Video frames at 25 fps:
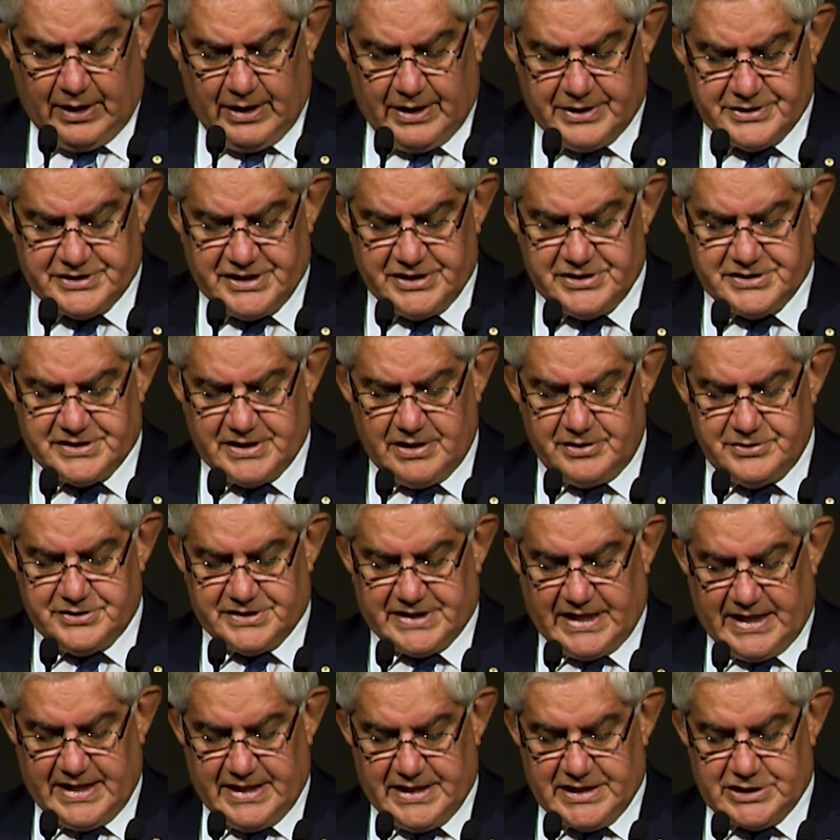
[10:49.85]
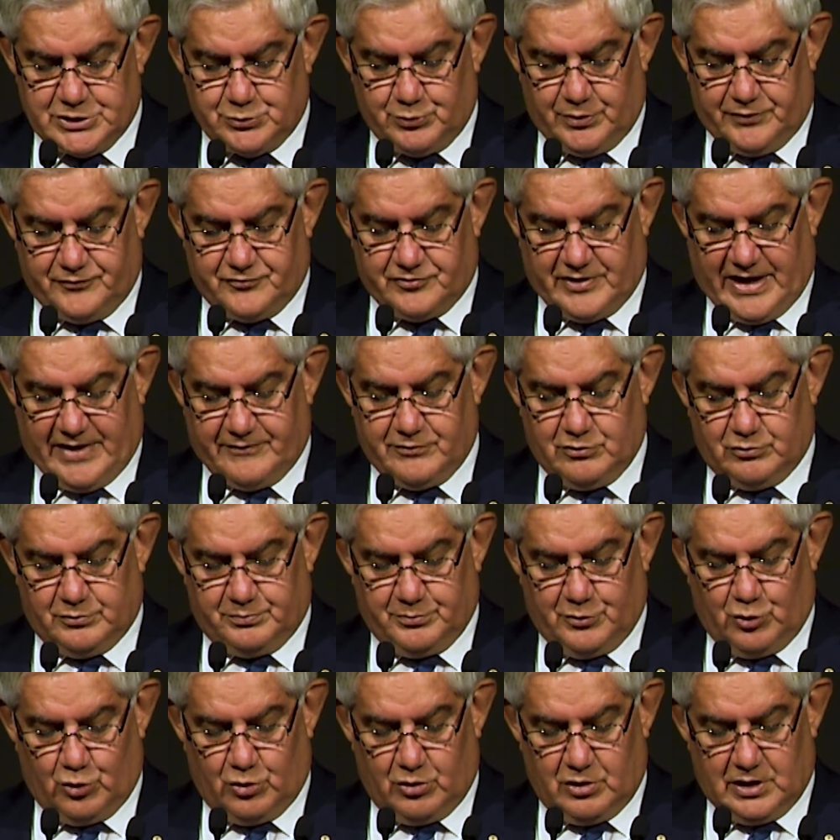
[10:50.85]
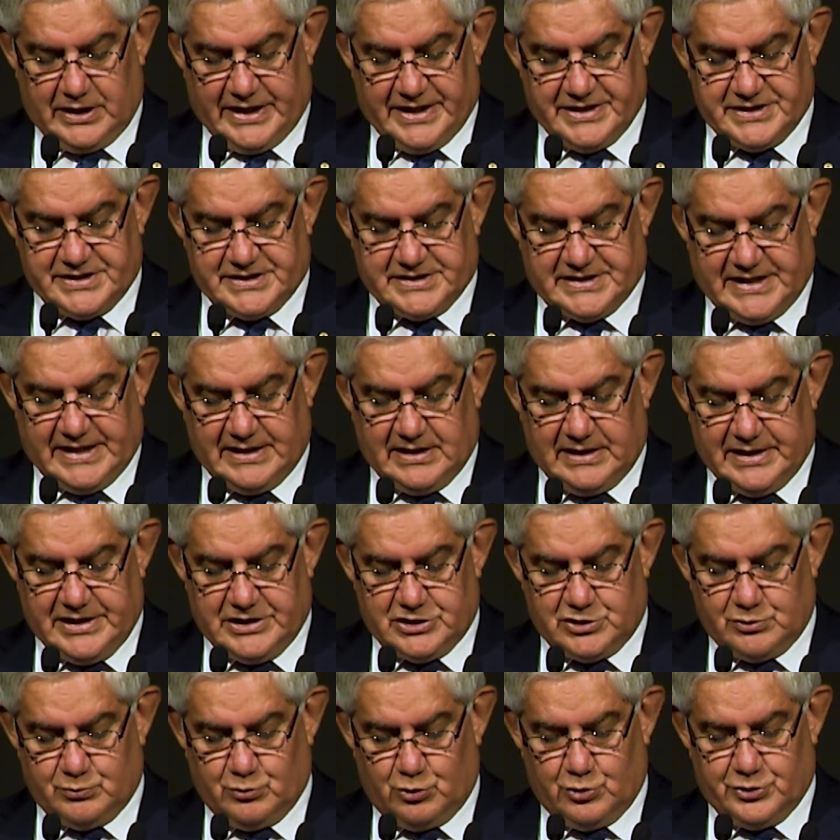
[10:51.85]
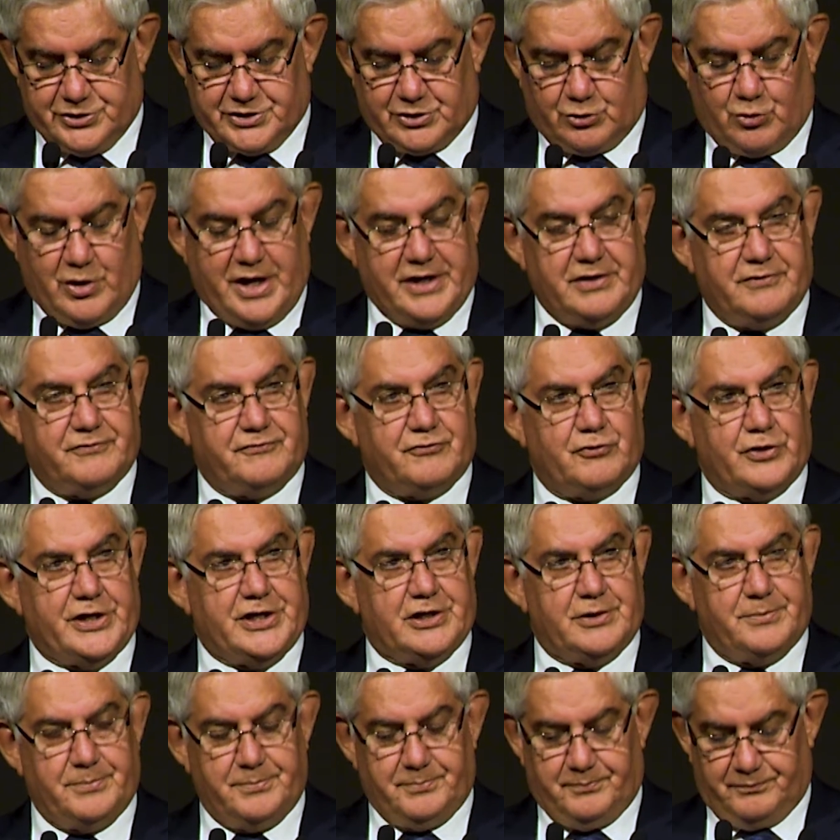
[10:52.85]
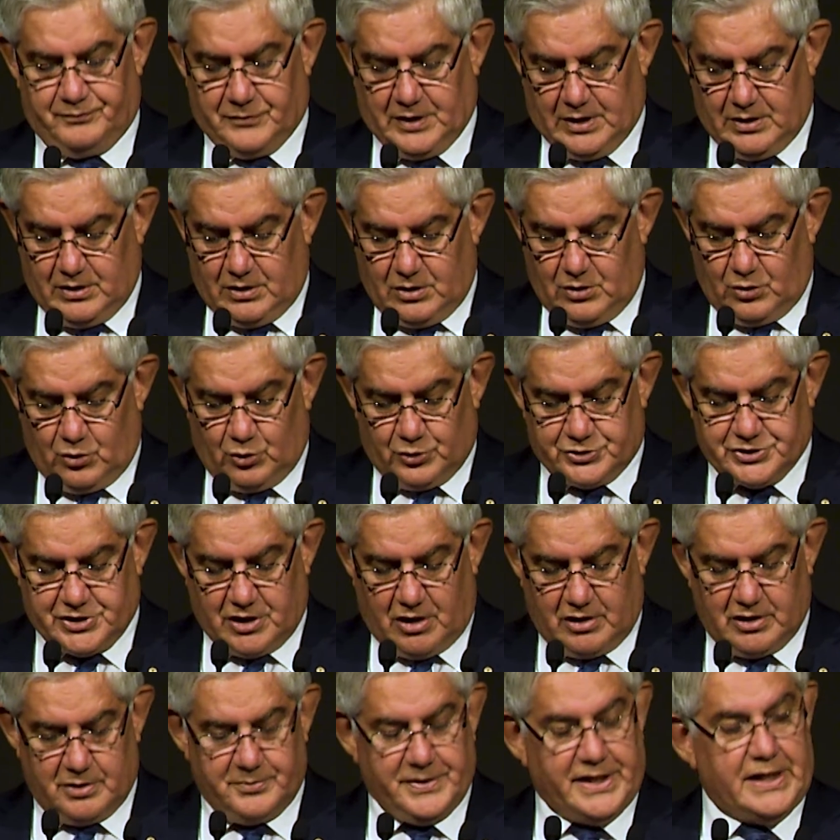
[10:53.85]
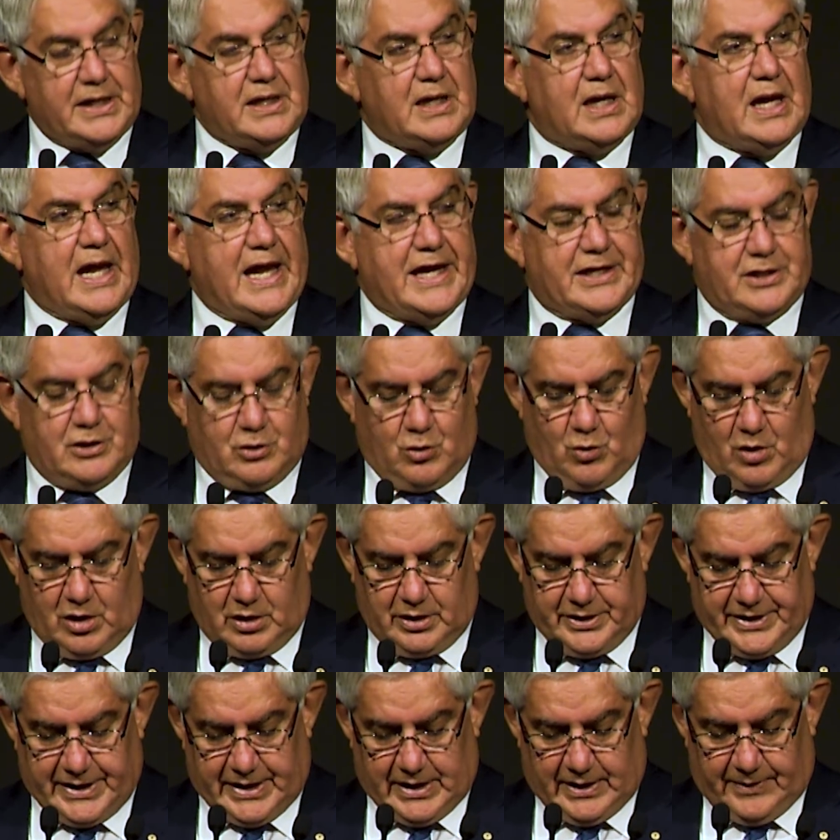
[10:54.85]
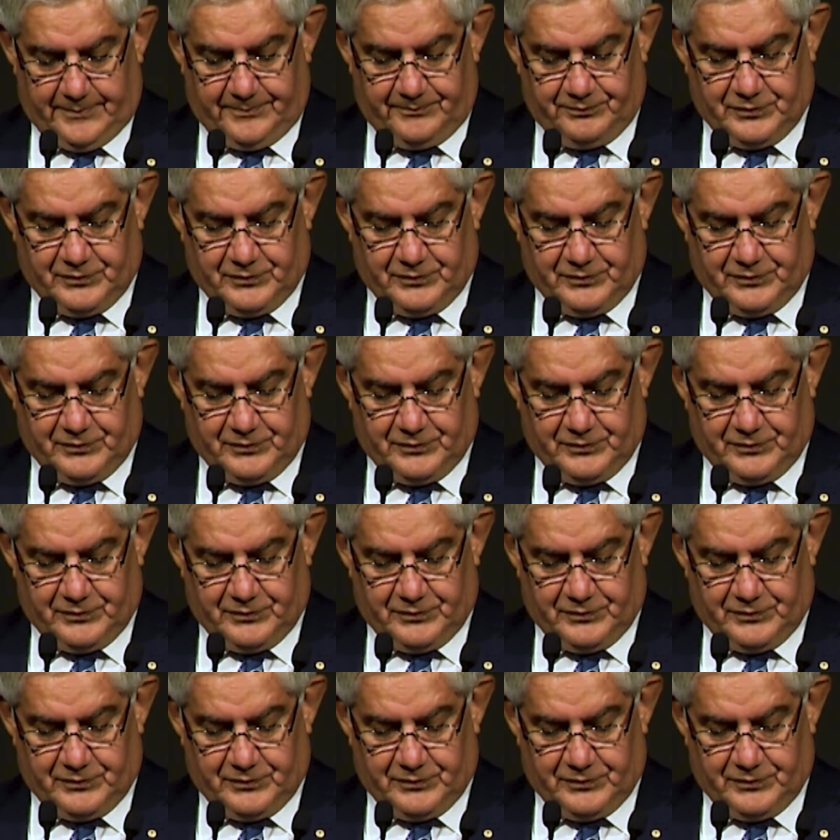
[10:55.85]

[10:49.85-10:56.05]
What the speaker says: Since those days, we've travelled more or less steadily towards greater freedom, autonomy and equality.